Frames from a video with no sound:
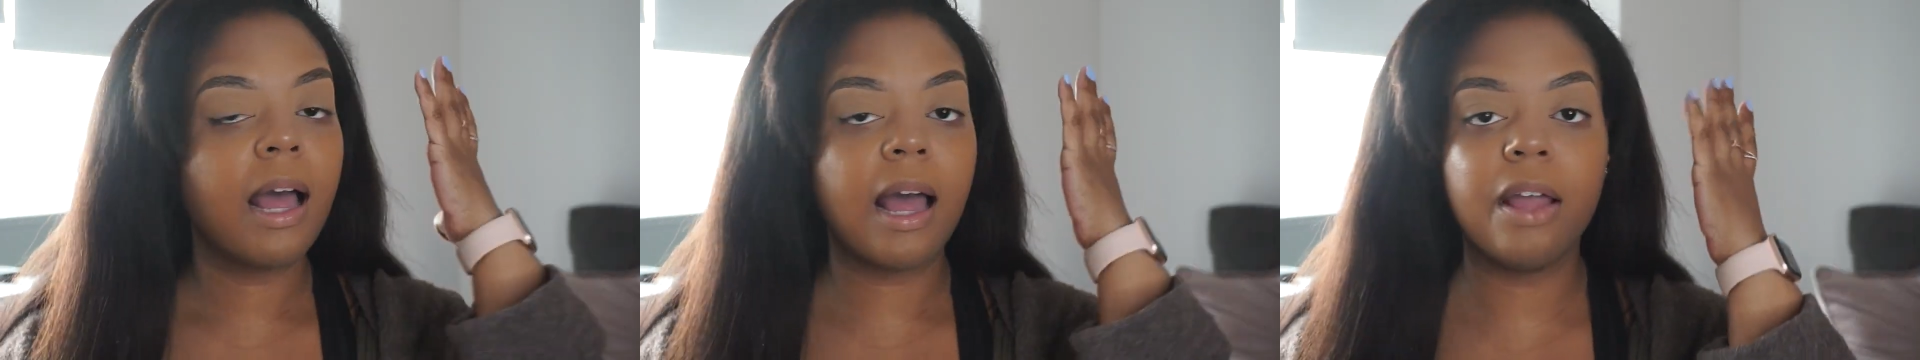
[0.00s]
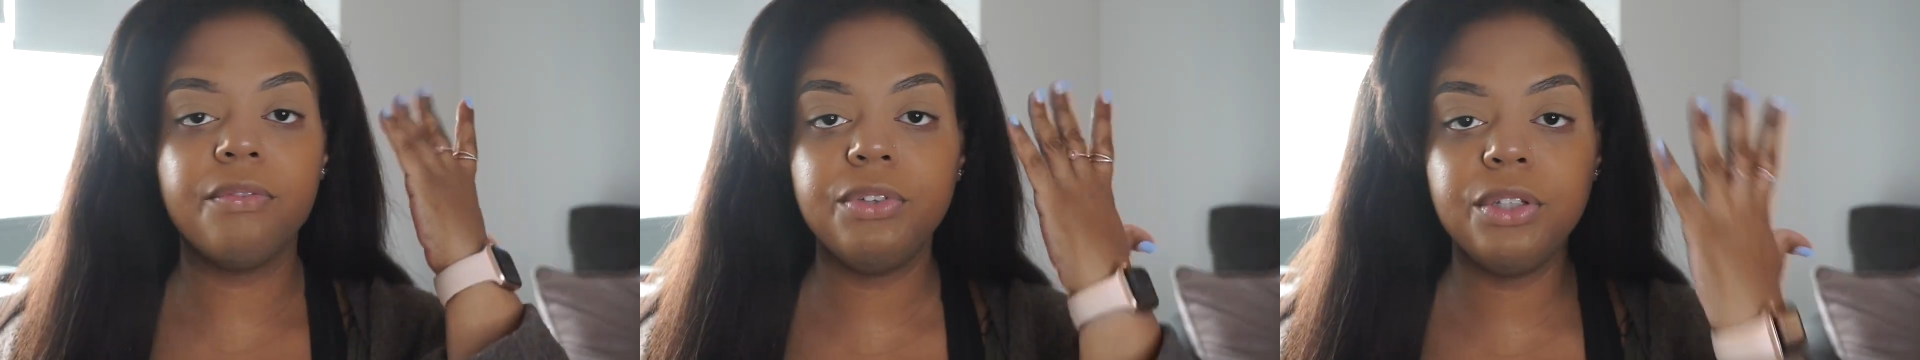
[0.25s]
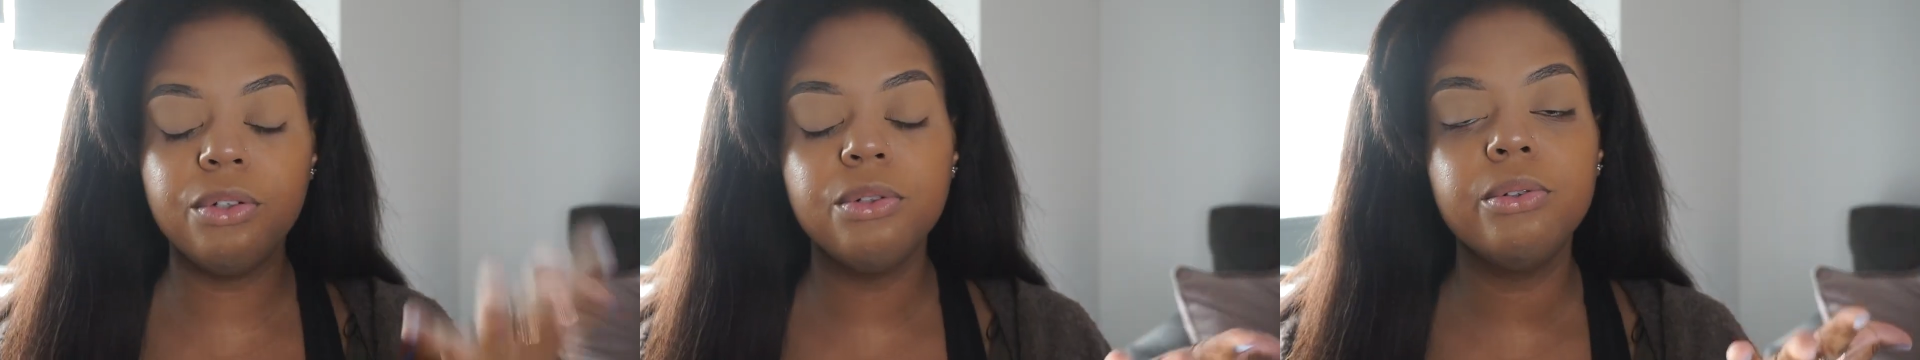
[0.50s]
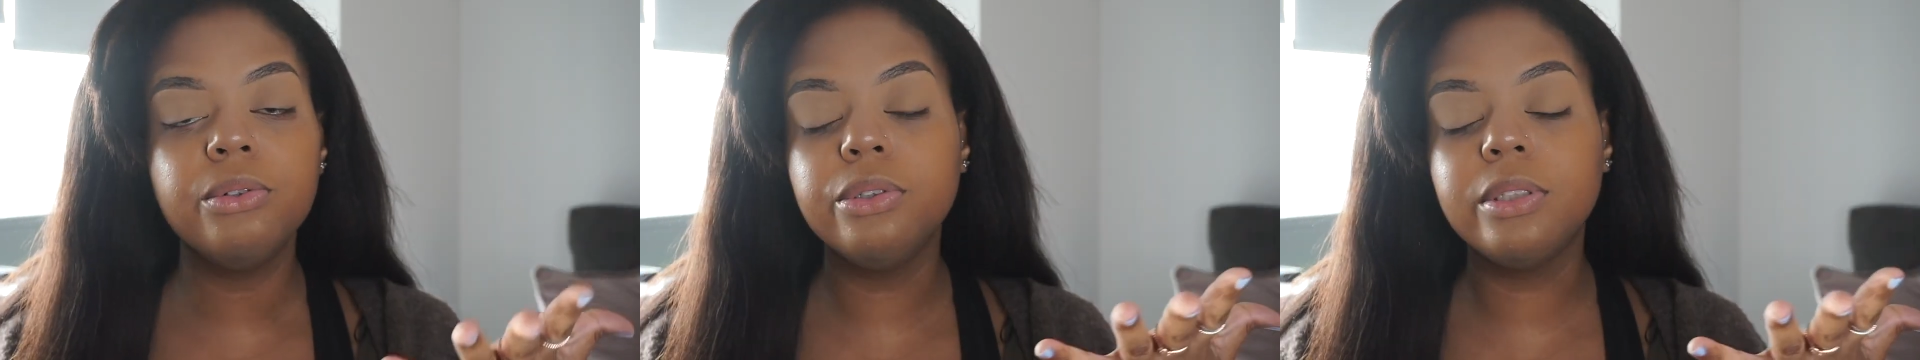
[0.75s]
I've
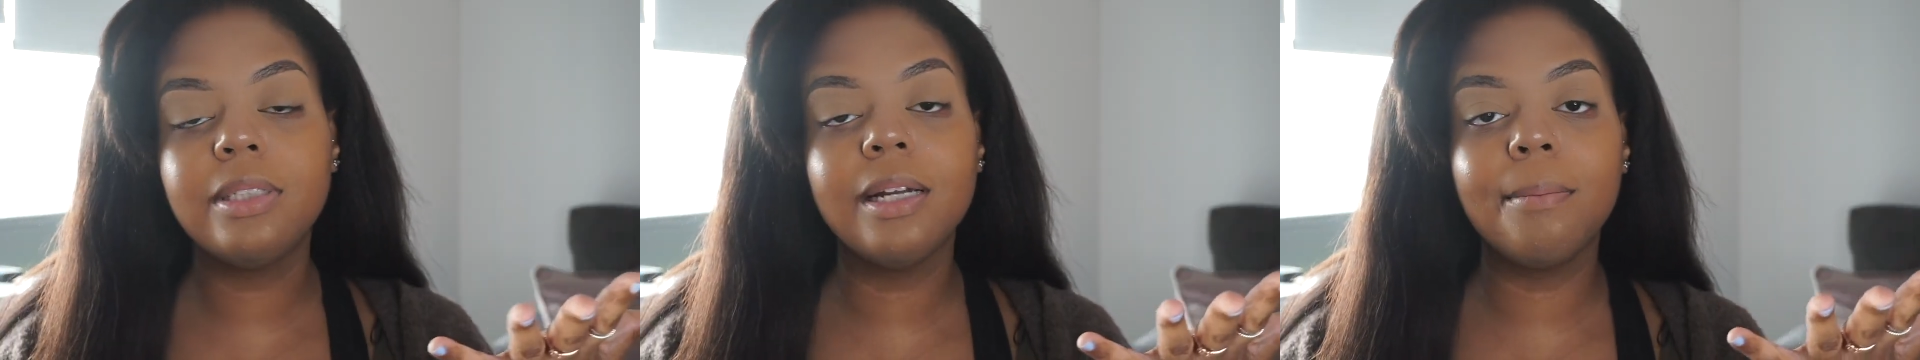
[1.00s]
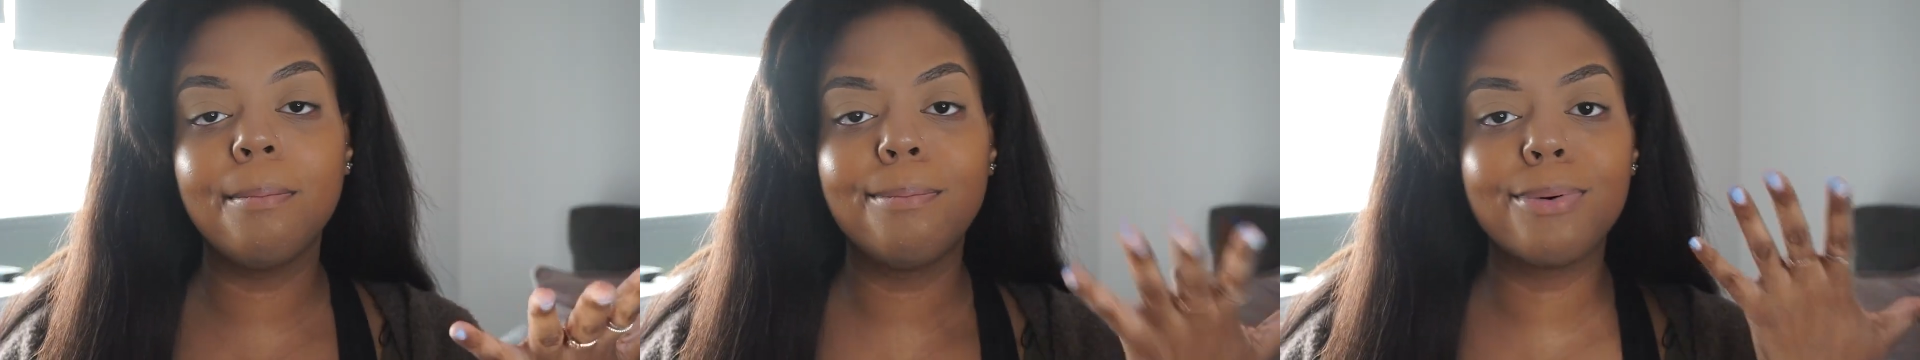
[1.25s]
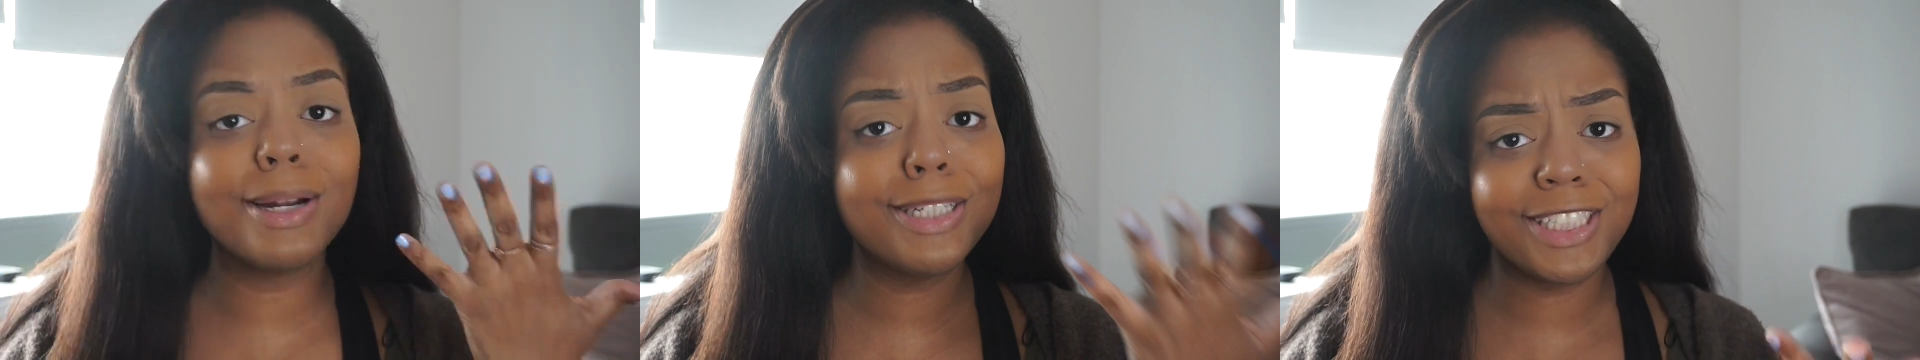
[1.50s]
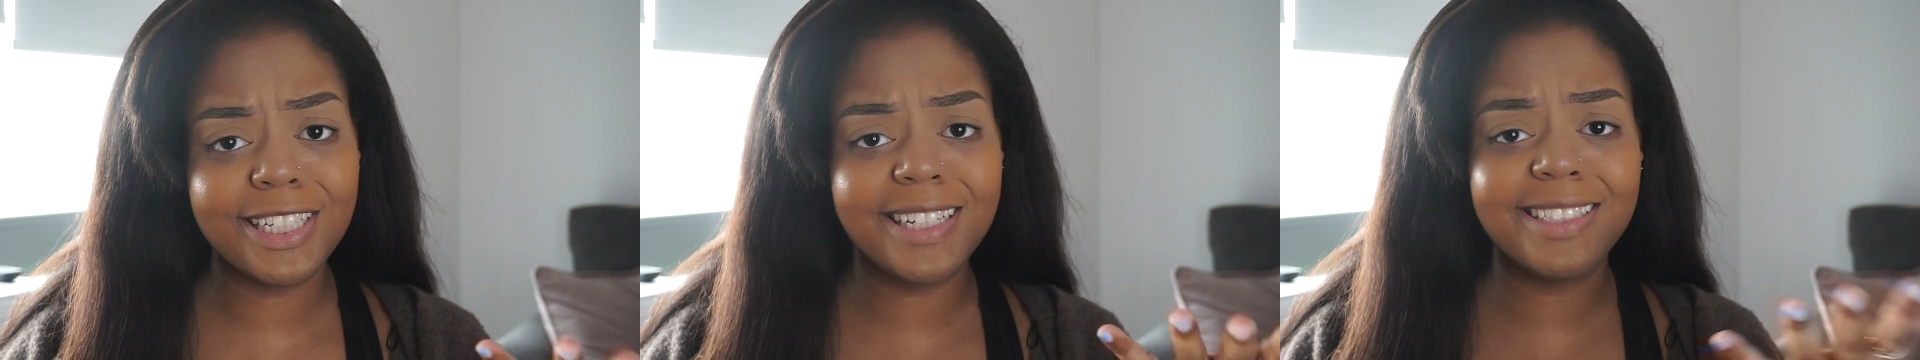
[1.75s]
used
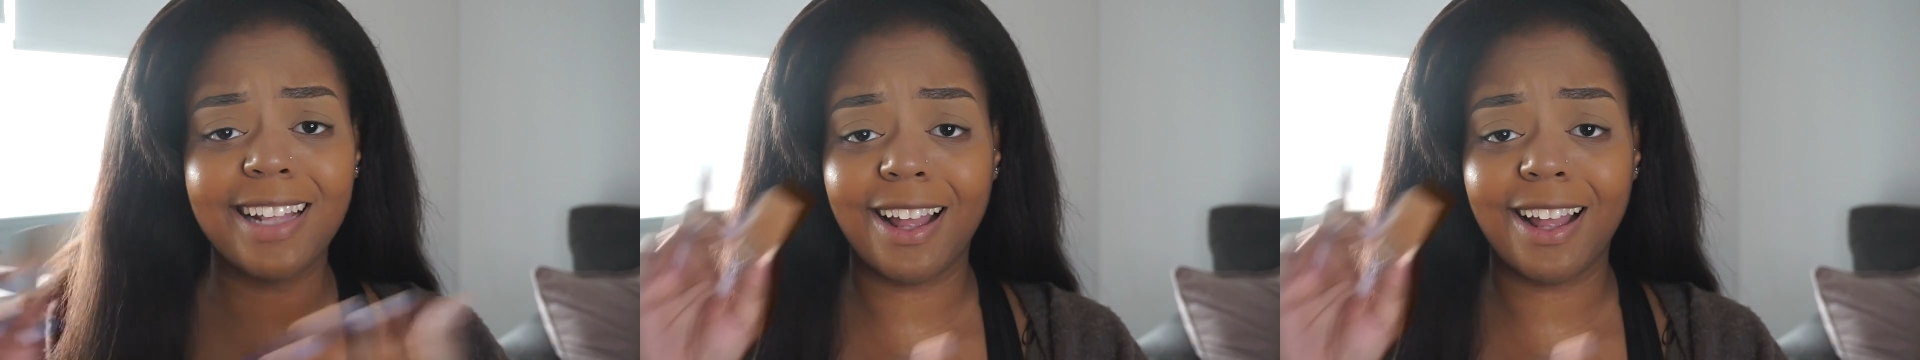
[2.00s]
brushes.